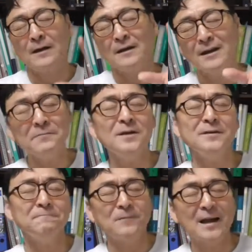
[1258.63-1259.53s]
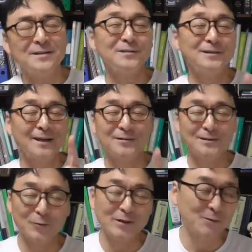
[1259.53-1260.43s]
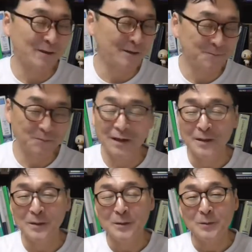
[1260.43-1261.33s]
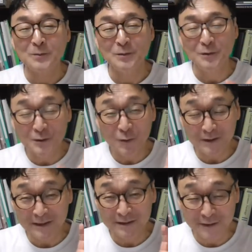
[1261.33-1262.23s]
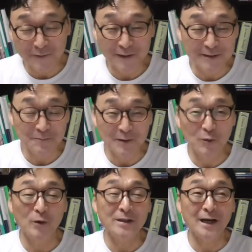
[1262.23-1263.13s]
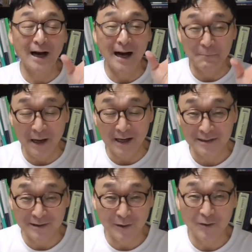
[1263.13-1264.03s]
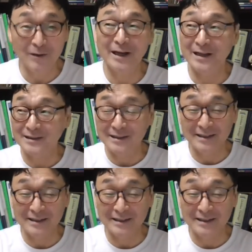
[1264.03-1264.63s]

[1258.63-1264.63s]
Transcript: let me ask you kind of strange question. Do you know what's the difference between apostle and